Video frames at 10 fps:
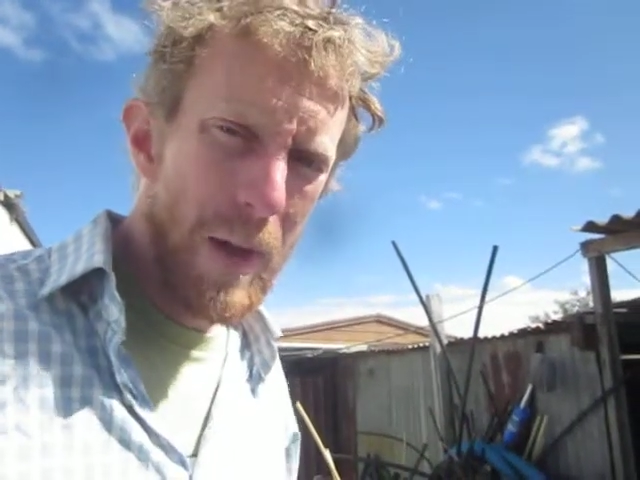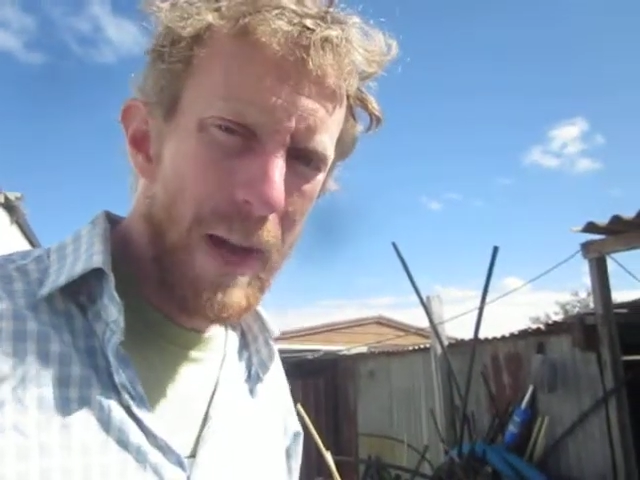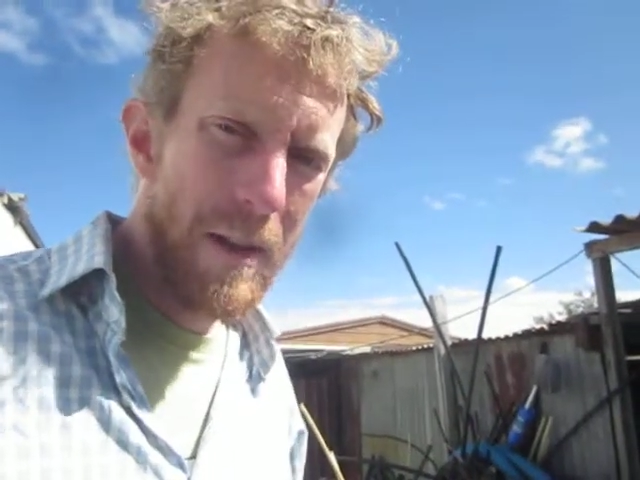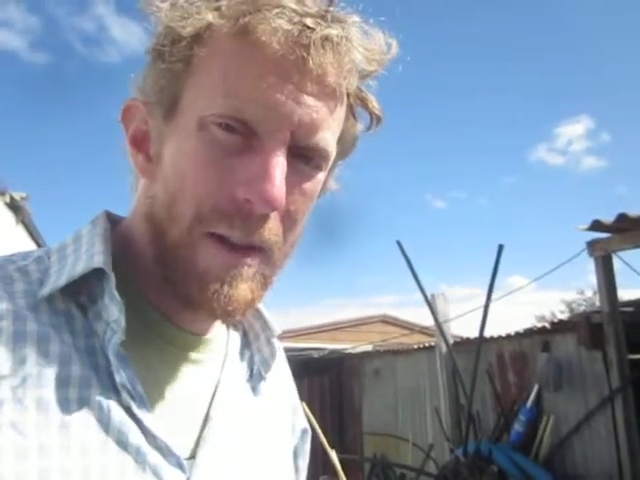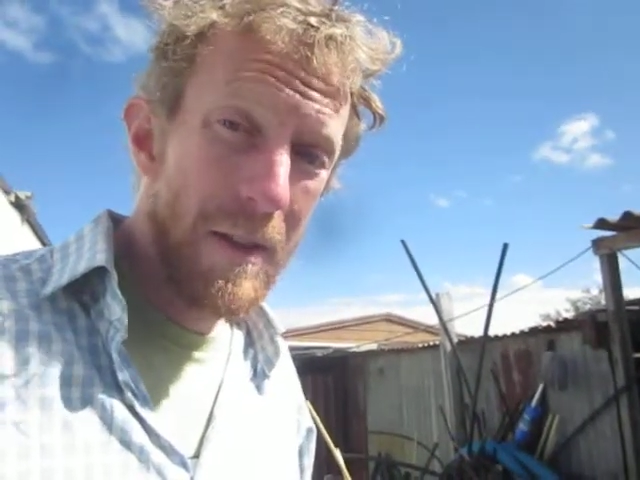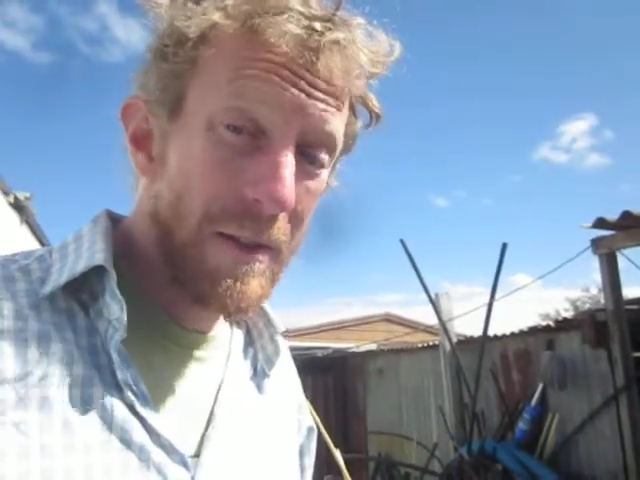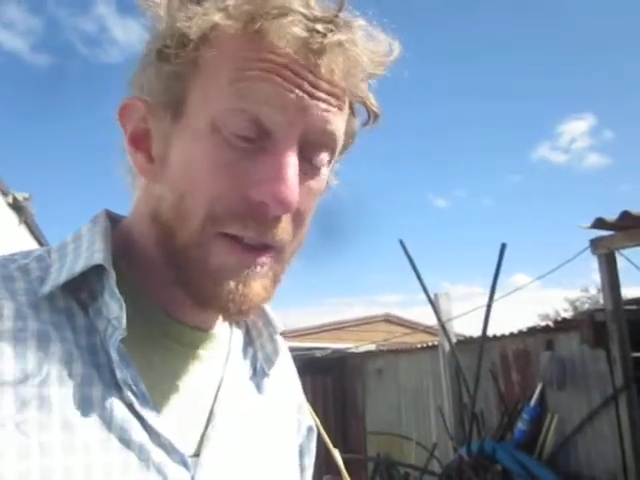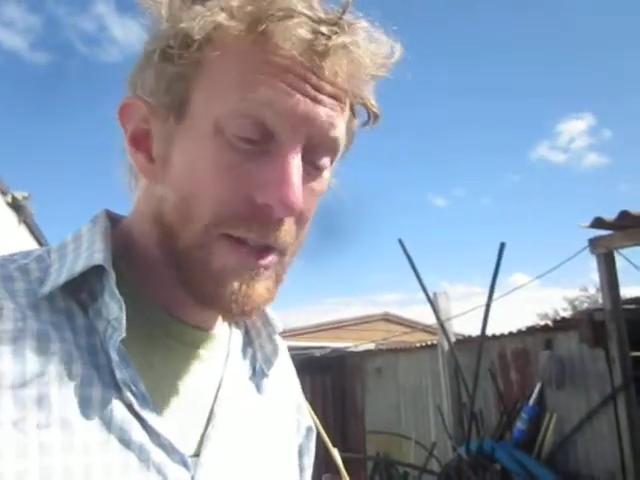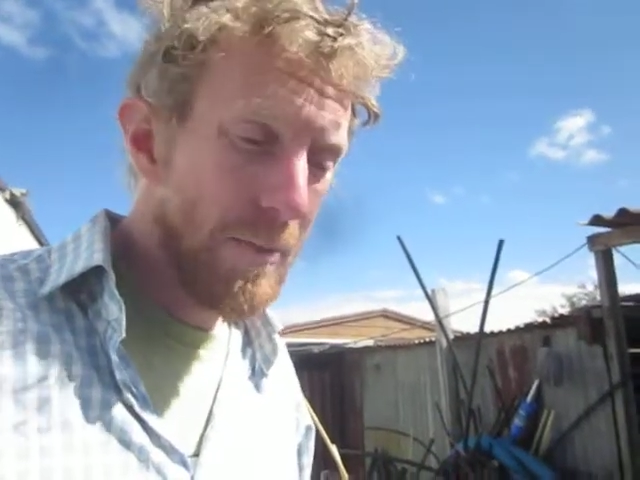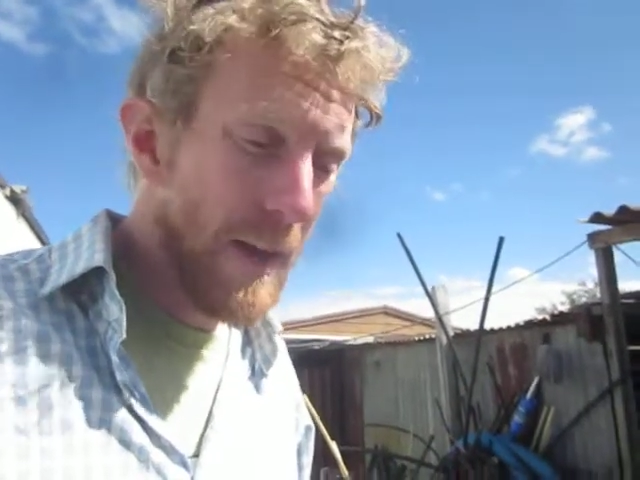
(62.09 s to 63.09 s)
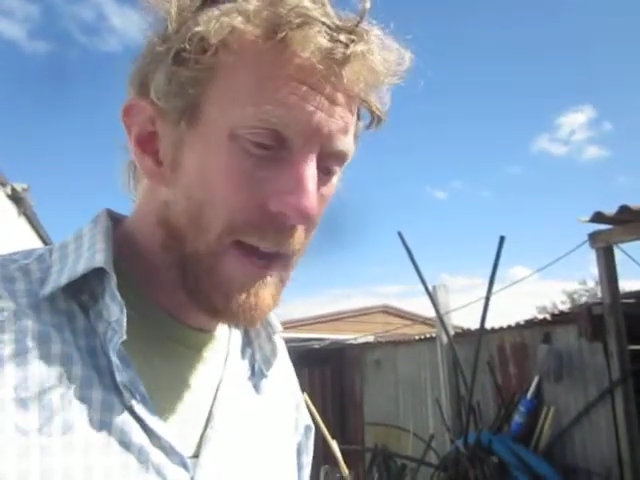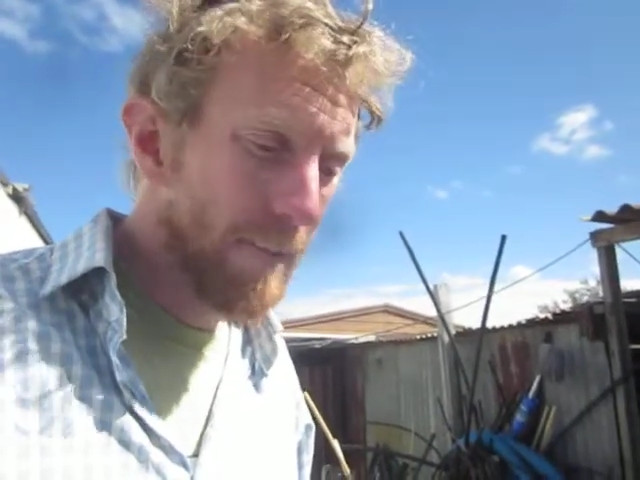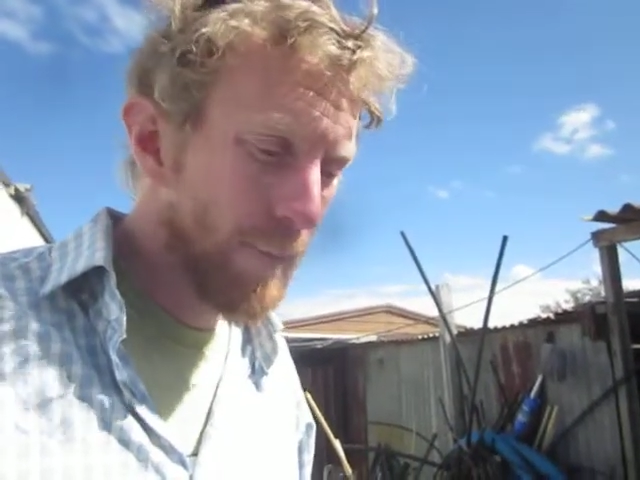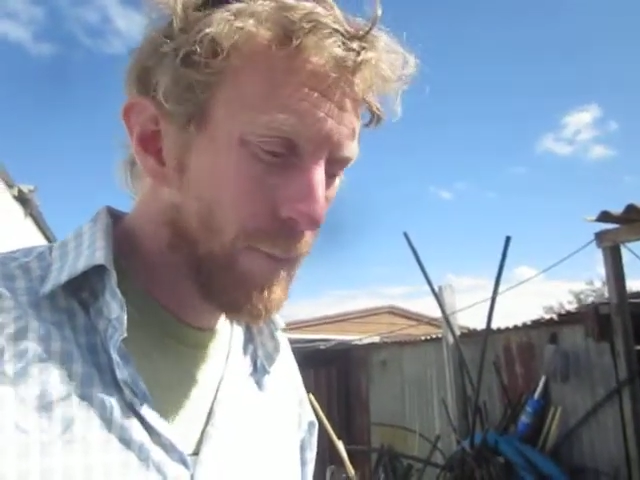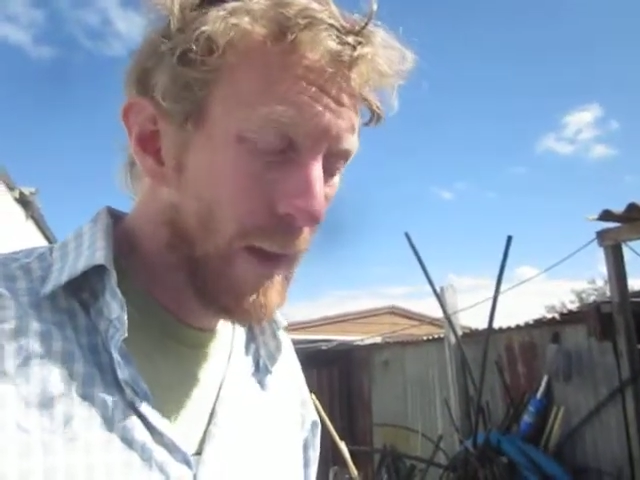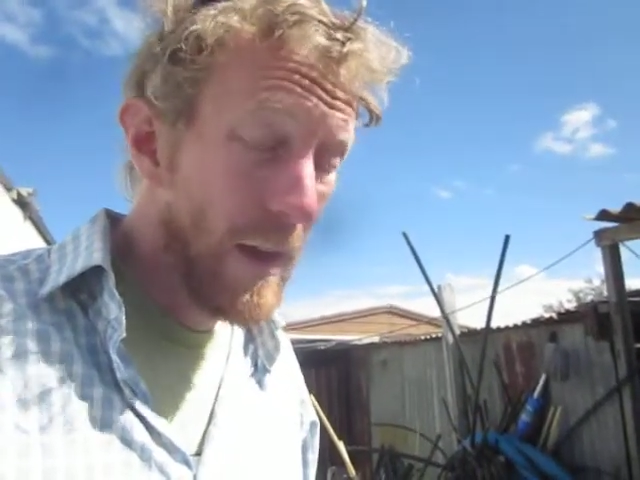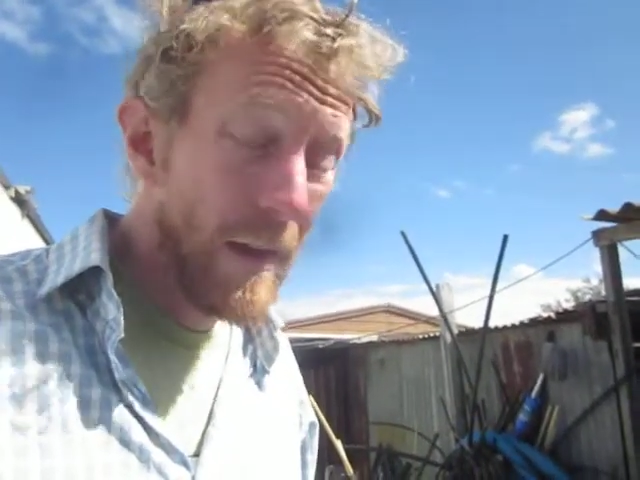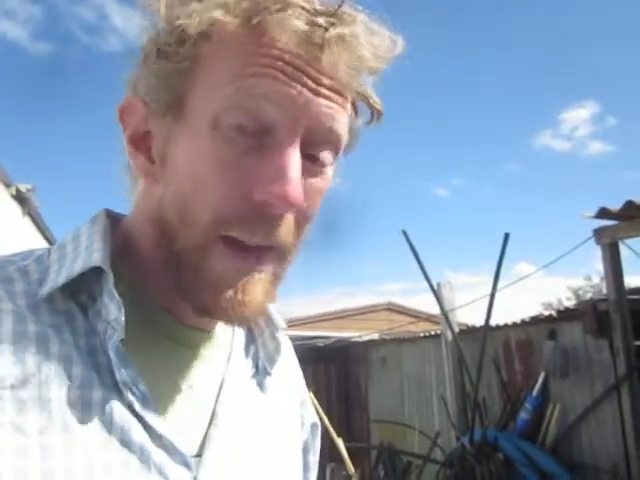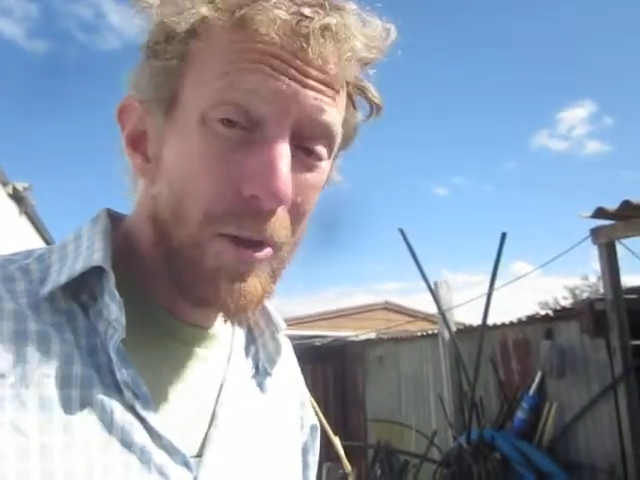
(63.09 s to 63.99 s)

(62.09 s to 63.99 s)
eat disappeared. Now